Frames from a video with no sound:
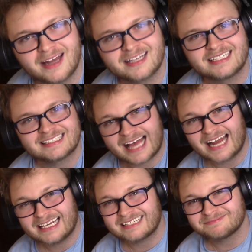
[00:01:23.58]
Robotnik, and
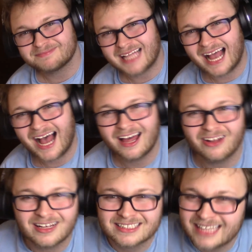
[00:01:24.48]
Sonic. I
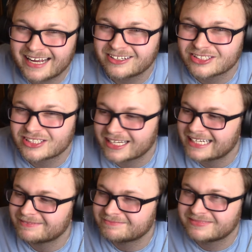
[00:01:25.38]
lost Tails
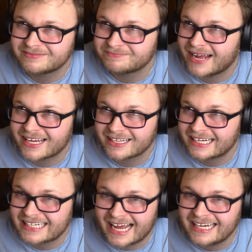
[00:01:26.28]
like back in
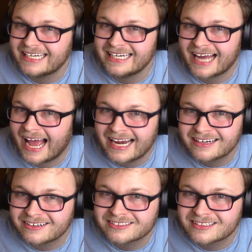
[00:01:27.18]
like
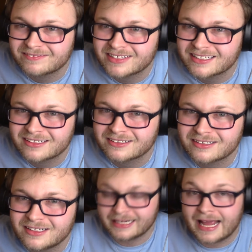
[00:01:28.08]
99 or something, or
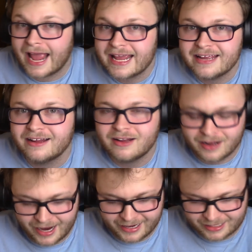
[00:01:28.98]
98.
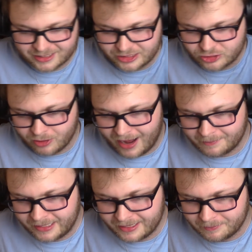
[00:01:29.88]
I had actually
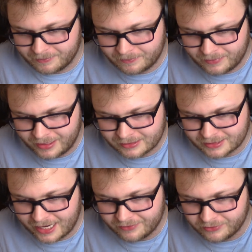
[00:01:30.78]
dropped him
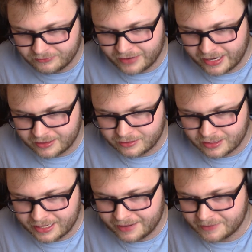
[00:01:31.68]
inside of a vent
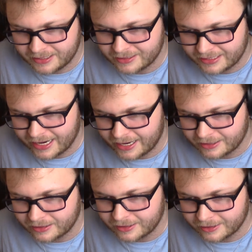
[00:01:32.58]
in Hammond,
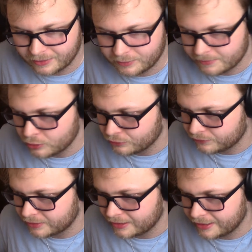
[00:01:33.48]
Indiana, and then we
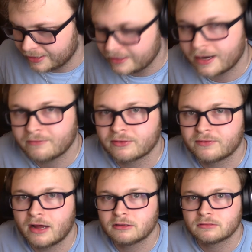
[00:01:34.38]
moved, and I never
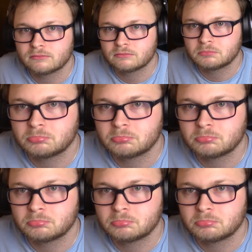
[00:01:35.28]
found him.